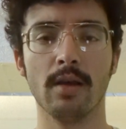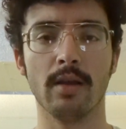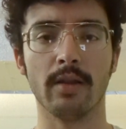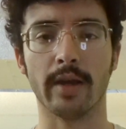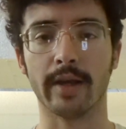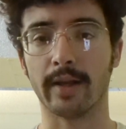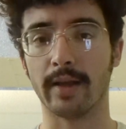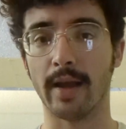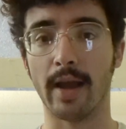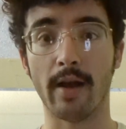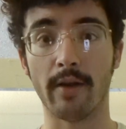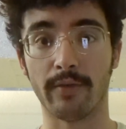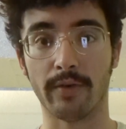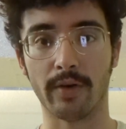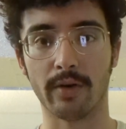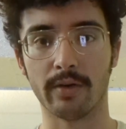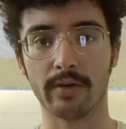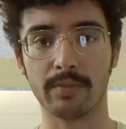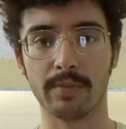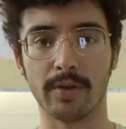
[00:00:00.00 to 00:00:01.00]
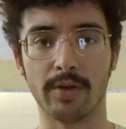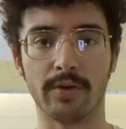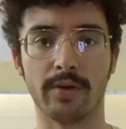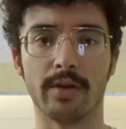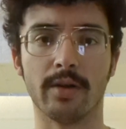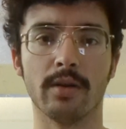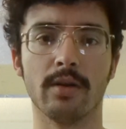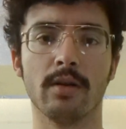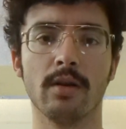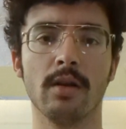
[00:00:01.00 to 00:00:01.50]
like ever,
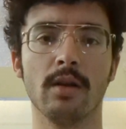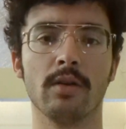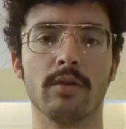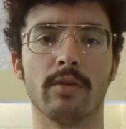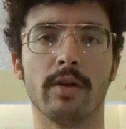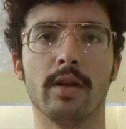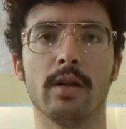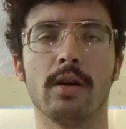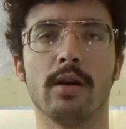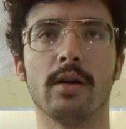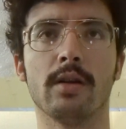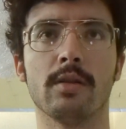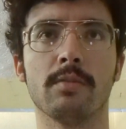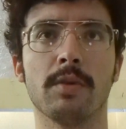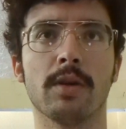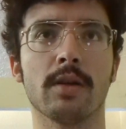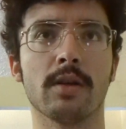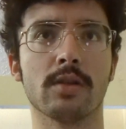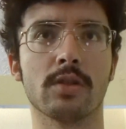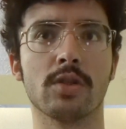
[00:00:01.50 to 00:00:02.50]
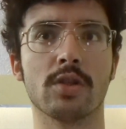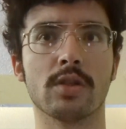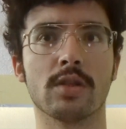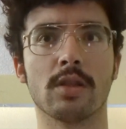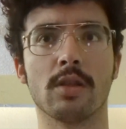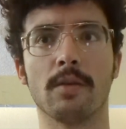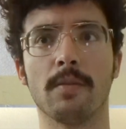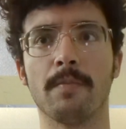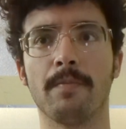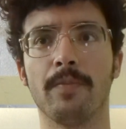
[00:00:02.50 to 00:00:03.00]
period, Great Hunt, because just
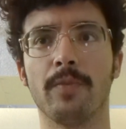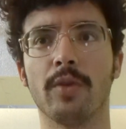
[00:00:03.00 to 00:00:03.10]
the